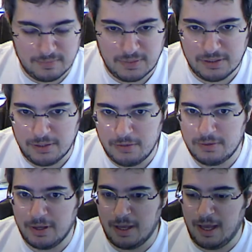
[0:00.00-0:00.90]
Little note,
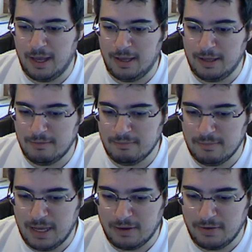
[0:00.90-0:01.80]
I am
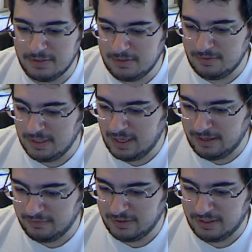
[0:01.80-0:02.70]
not going to be doing
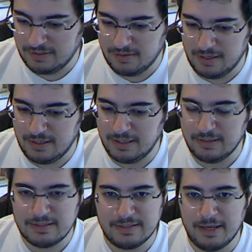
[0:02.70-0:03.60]
kind of cuts or
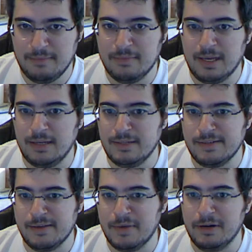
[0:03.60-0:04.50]
editing this time. I need
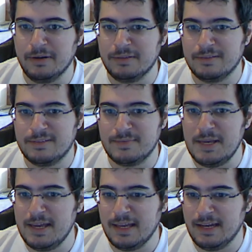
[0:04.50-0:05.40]
to get better at
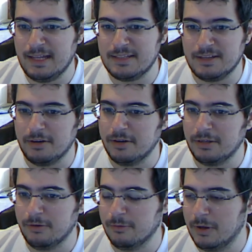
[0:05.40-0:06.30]
speaking and not stuttering
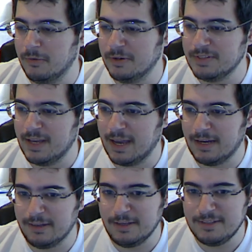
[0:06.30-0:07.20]
over my words and that
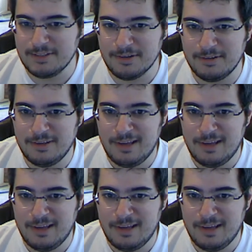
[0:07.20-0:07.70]
kind of thing, so